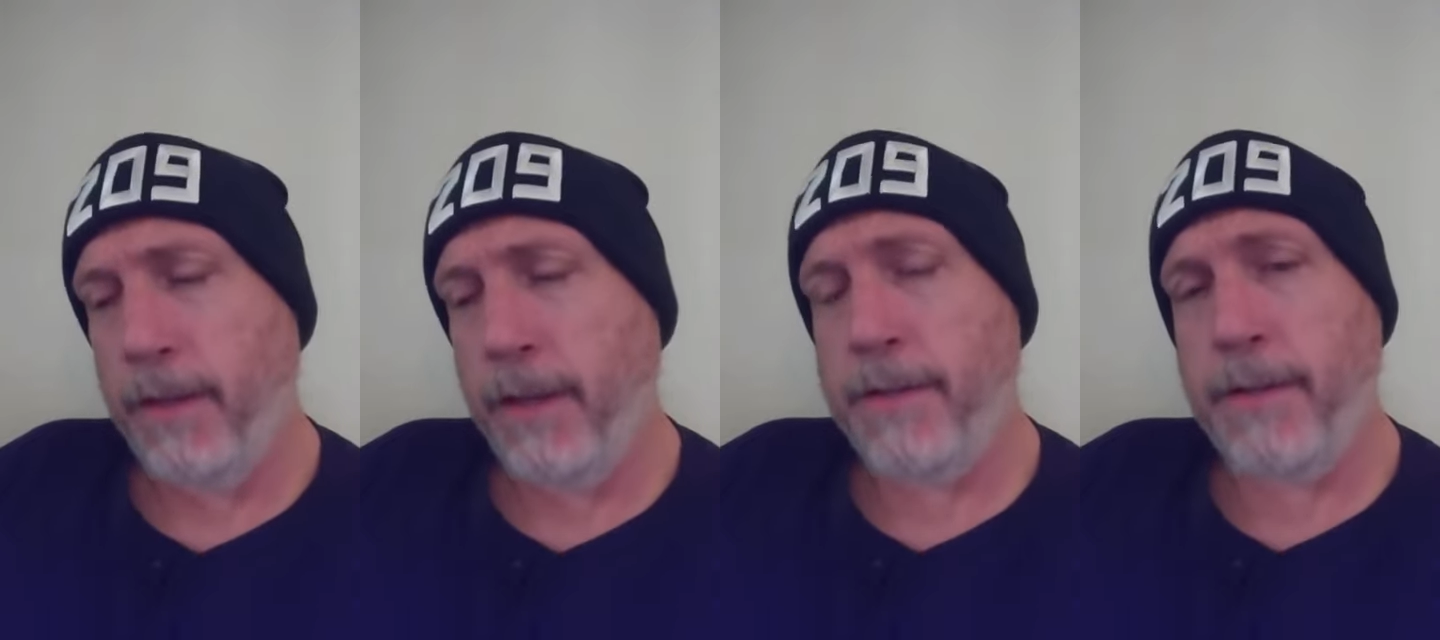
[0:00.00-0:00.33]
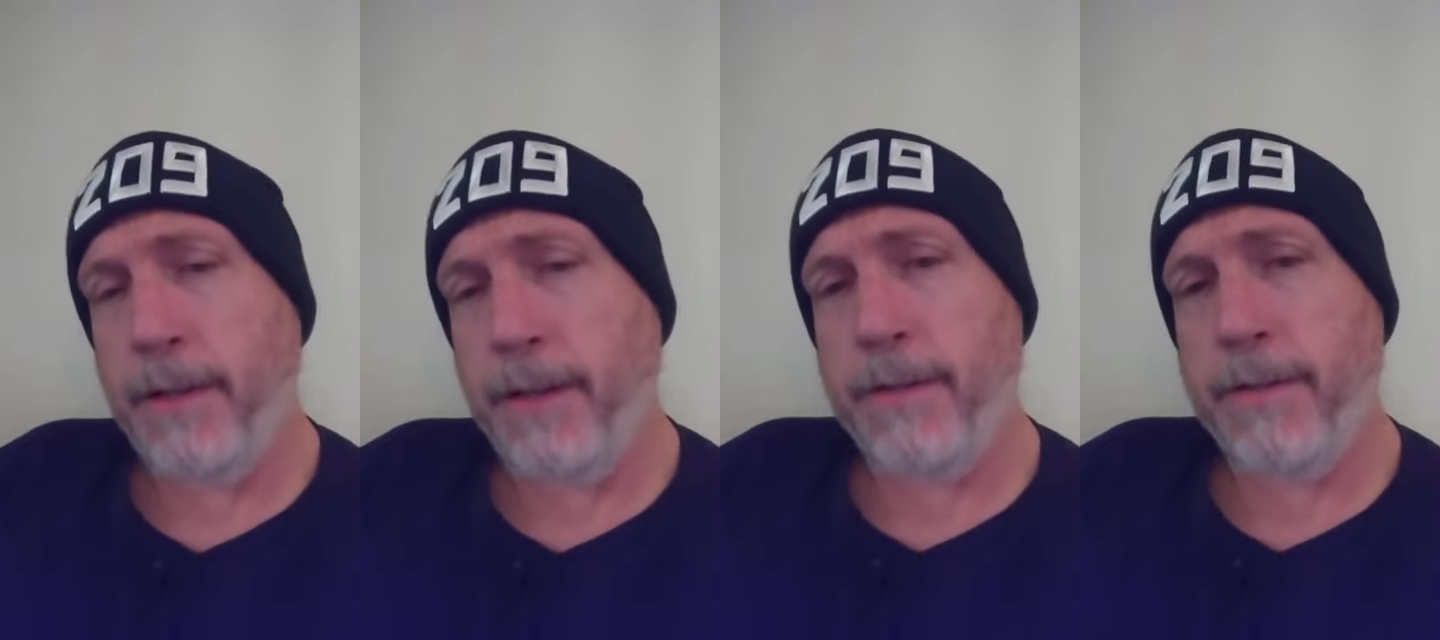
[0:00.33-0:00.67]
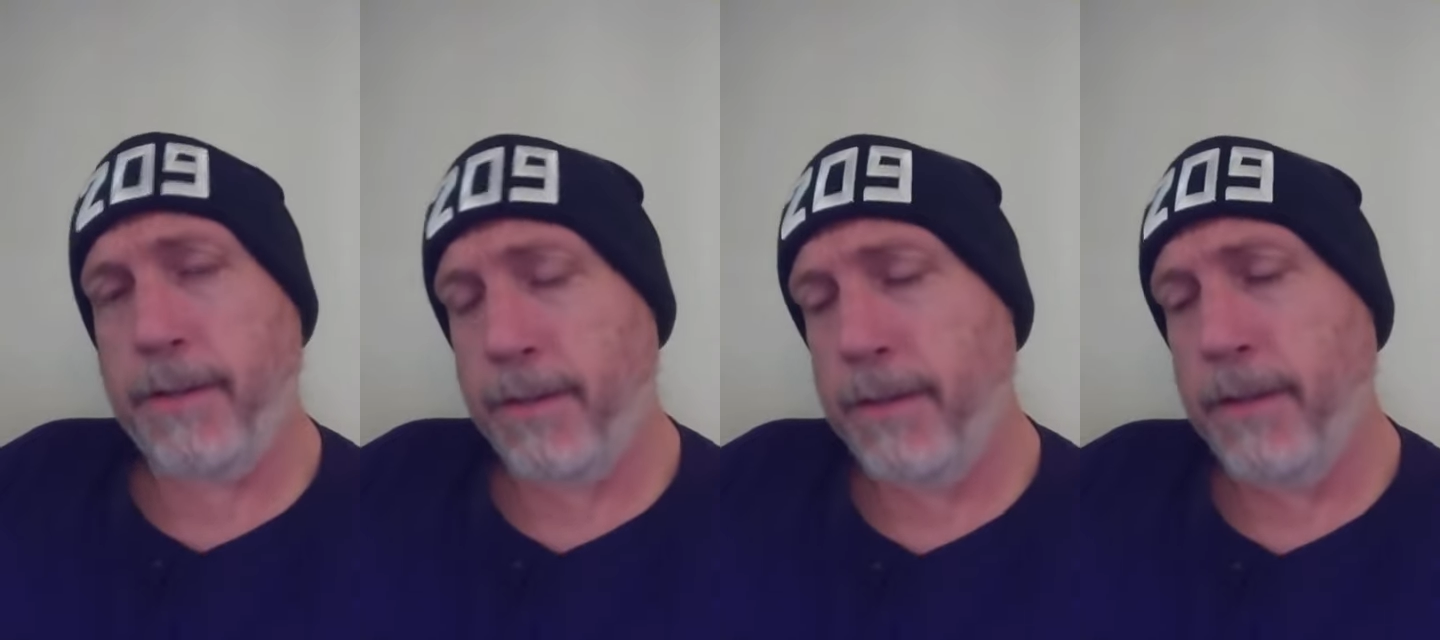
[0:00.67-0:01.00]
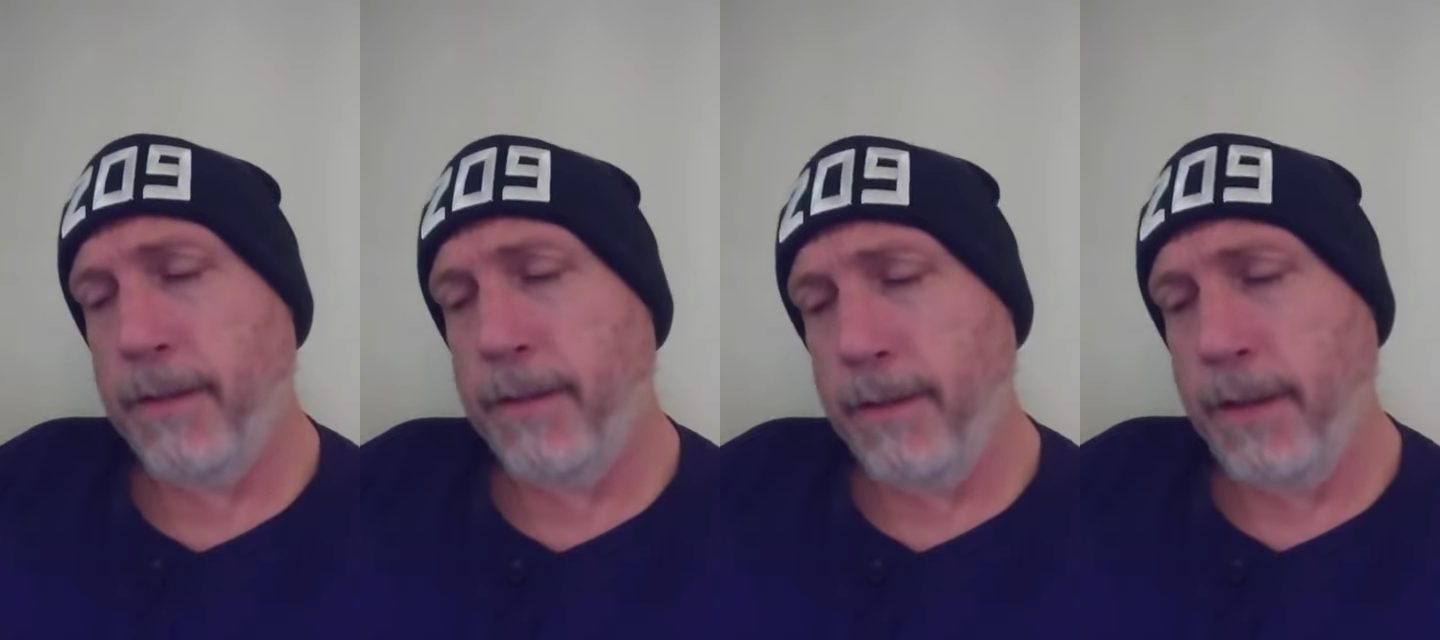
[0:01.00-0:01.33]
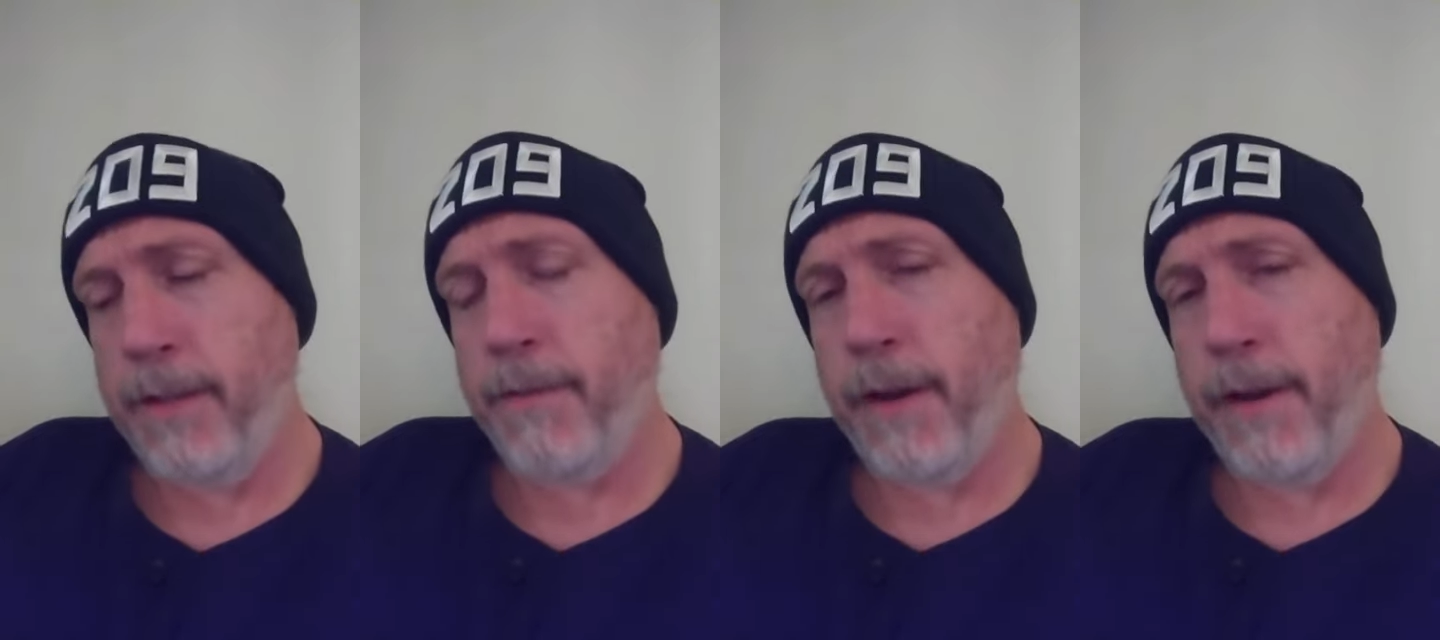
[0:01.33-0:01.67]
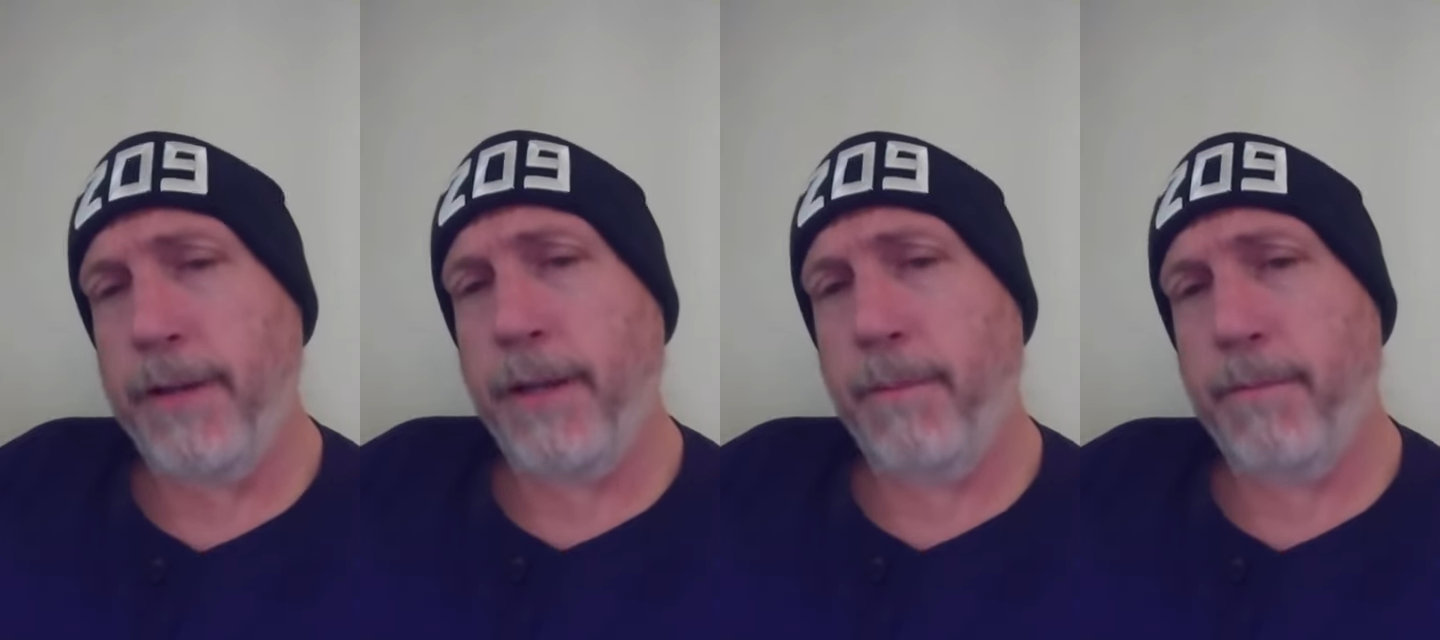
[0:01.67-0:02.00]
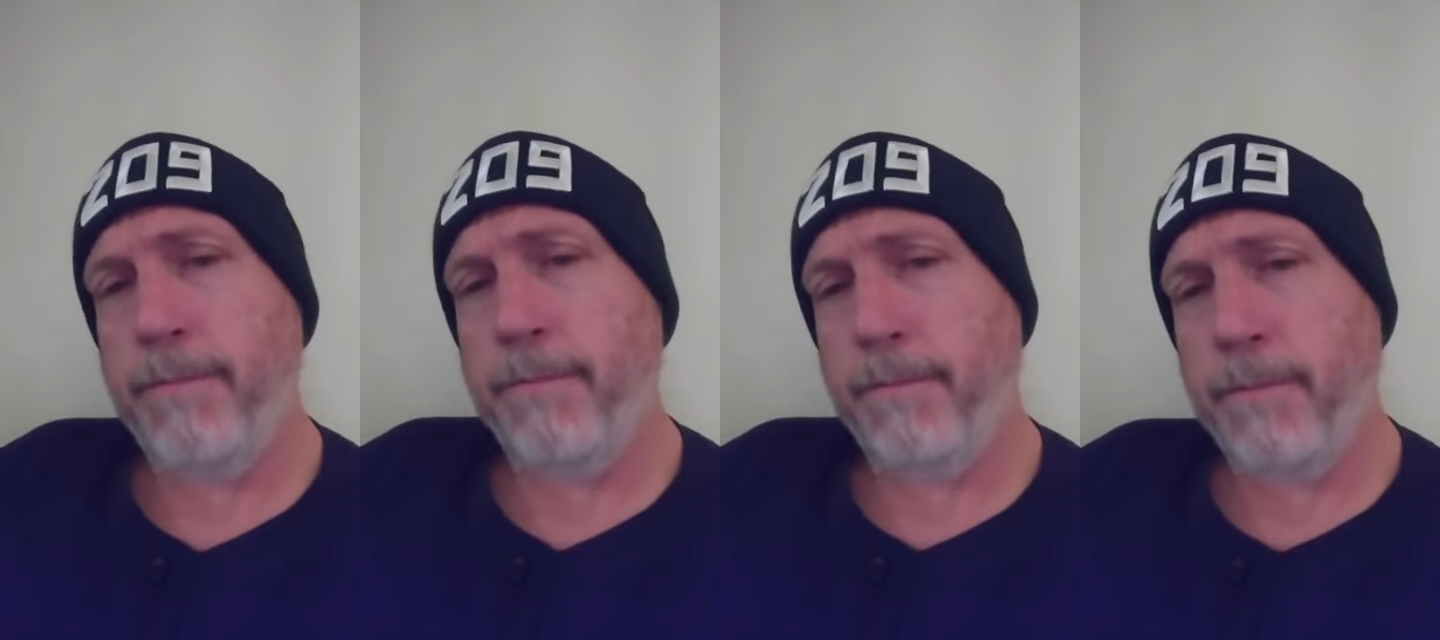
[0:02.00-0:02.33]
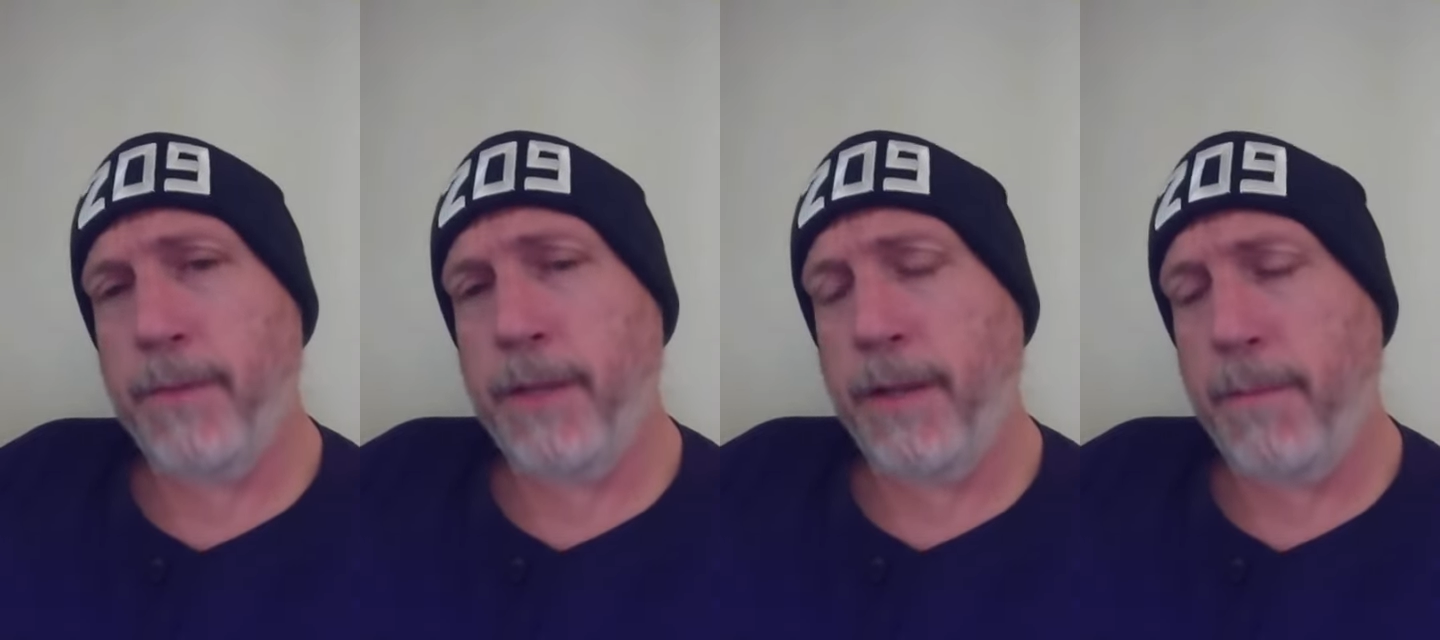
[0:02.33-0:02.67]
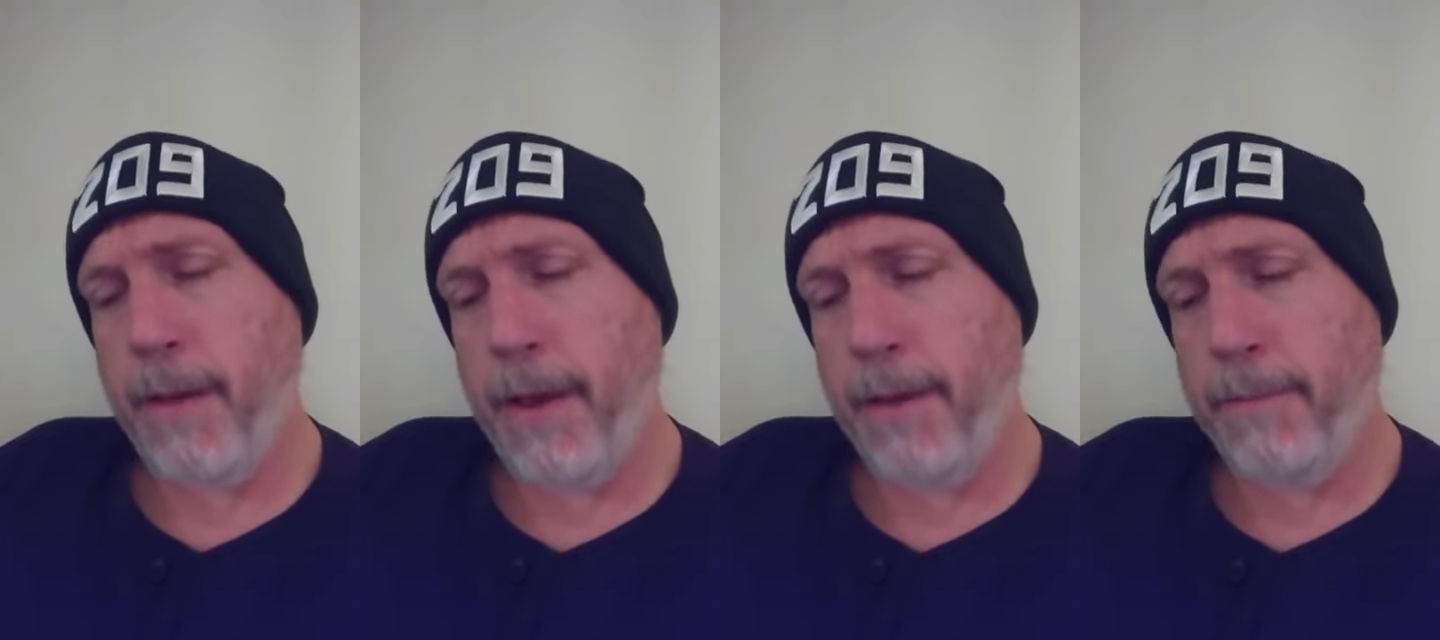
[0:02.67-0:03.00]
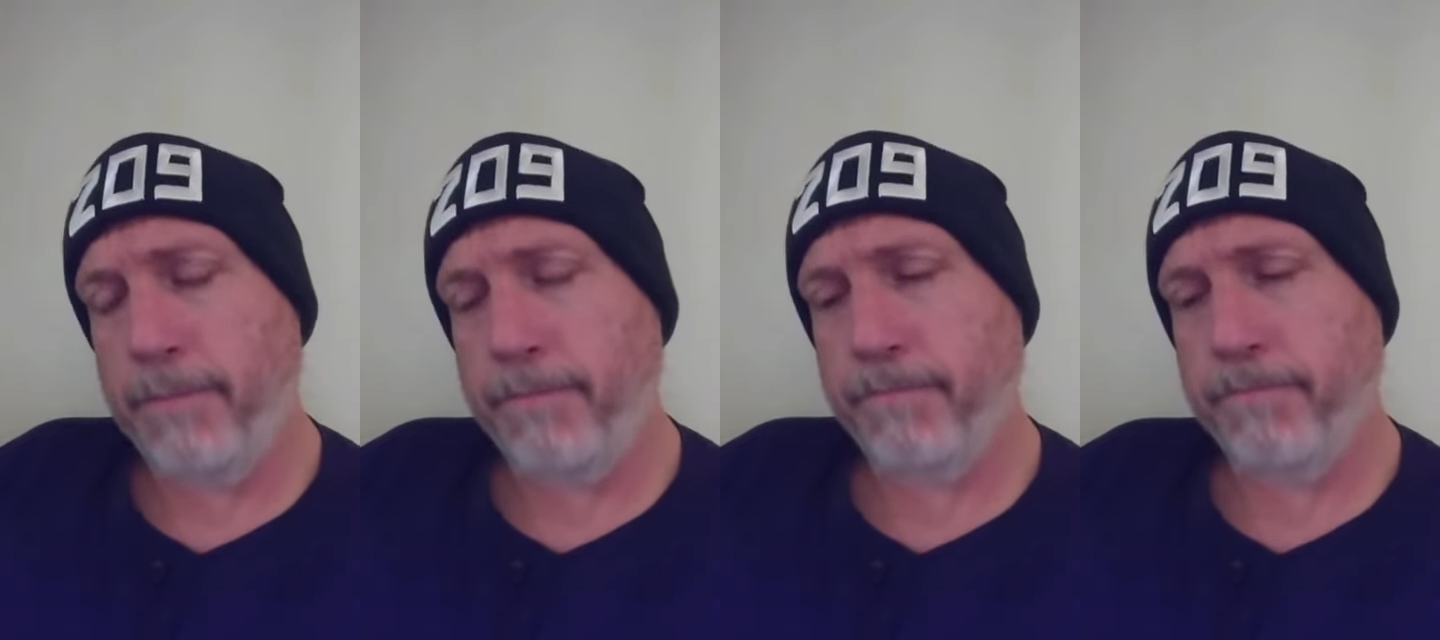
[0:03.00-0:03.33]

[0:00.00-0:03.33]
Yes, it is. It's very deep, said the man.